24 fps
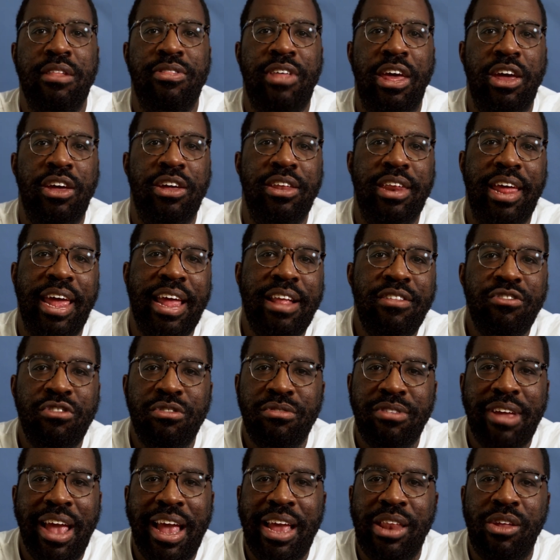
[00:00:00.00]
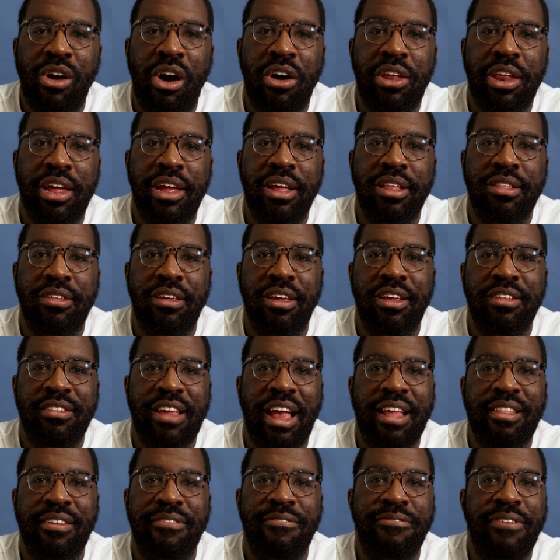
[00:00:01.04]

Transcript: that could entertain audiences as